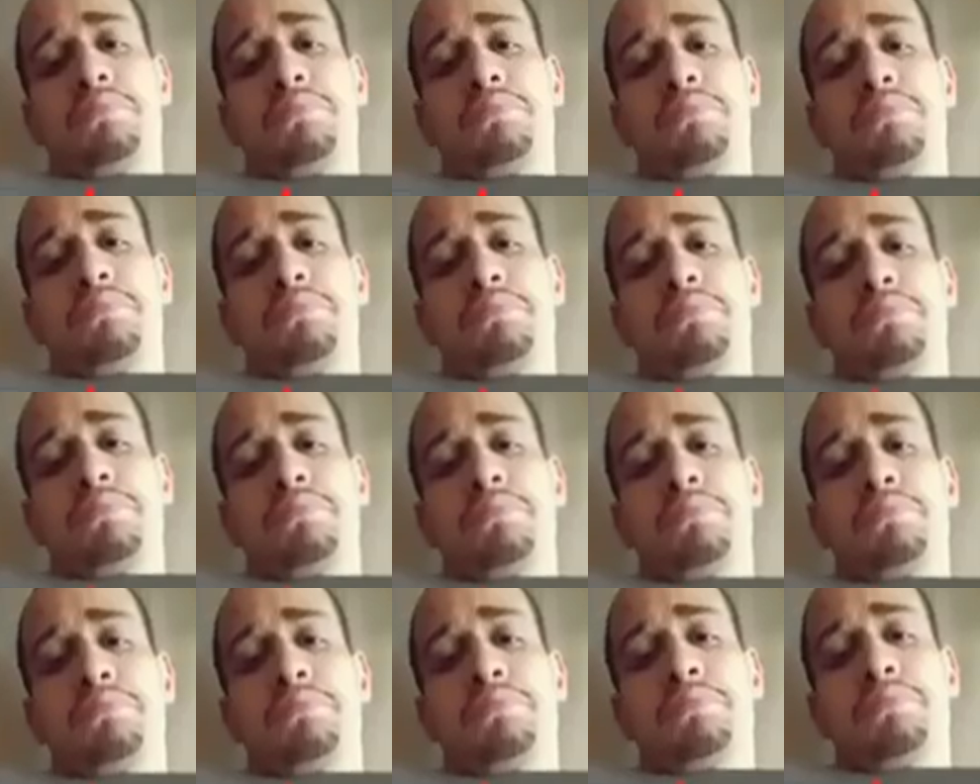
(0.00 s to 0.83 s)

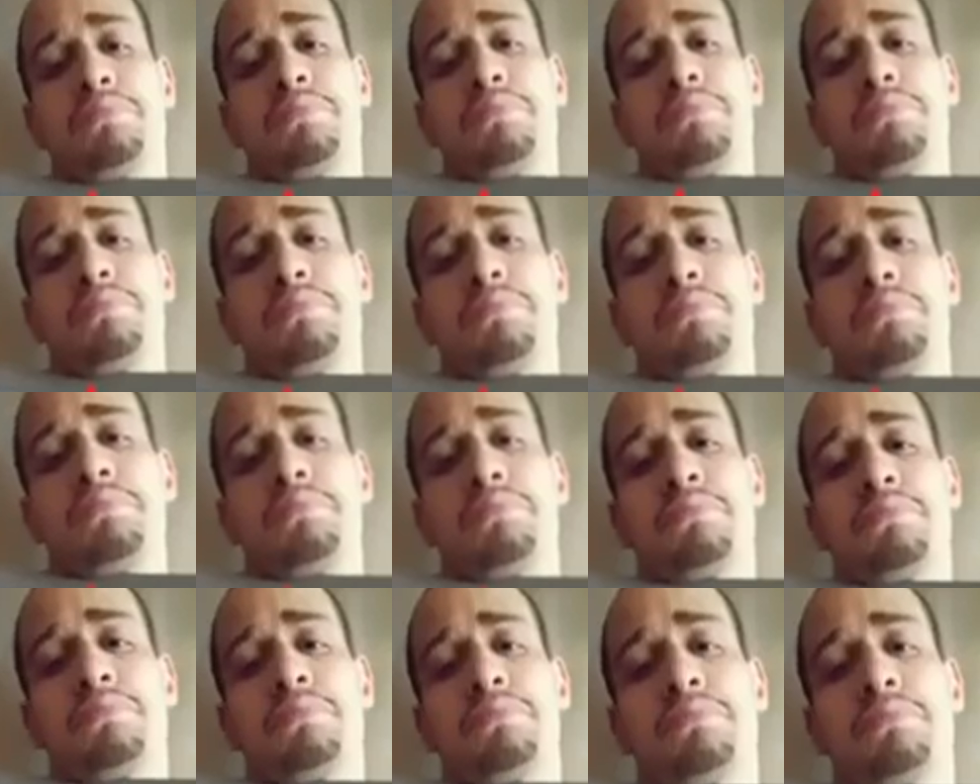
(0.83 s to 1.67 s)

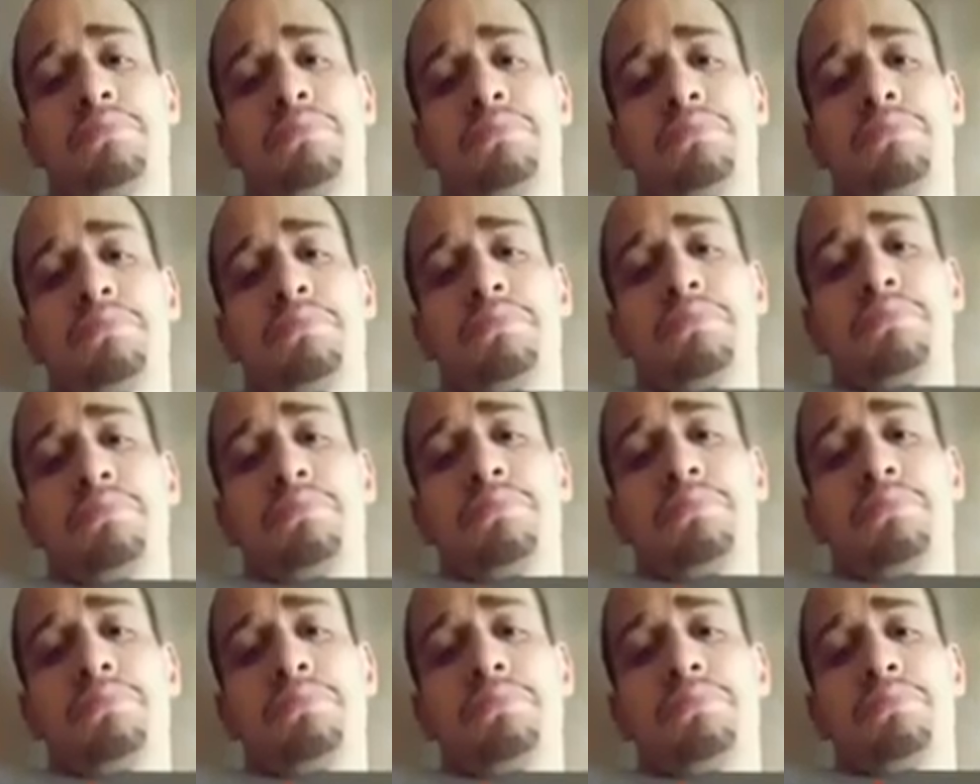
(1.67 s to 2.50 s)

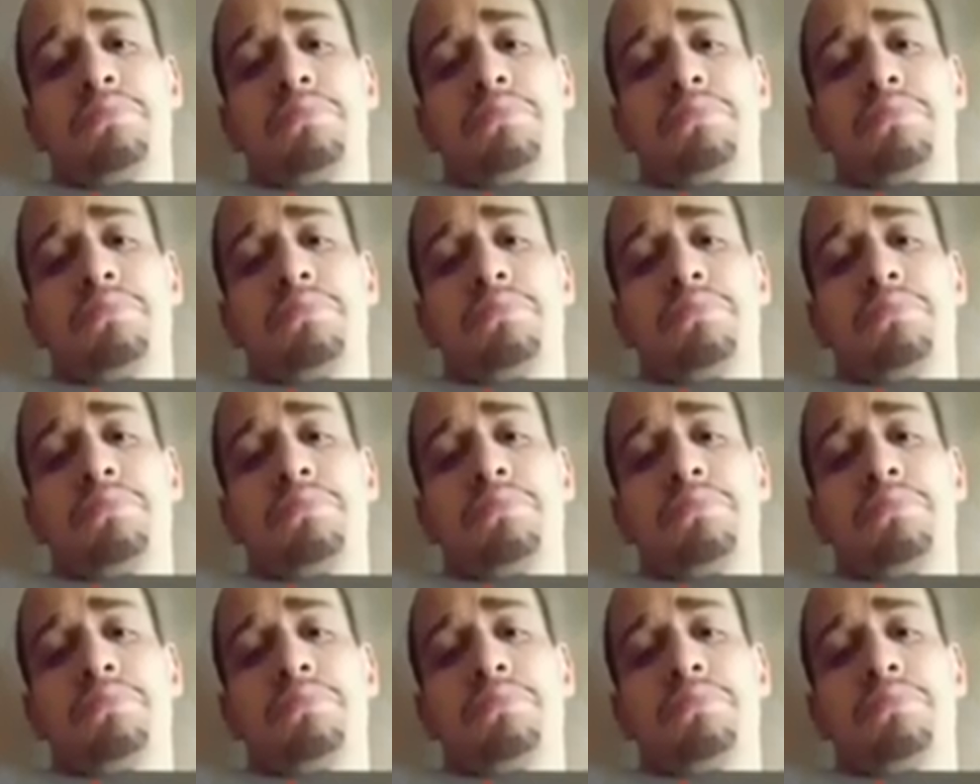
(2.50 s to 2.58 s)
(no one is talking)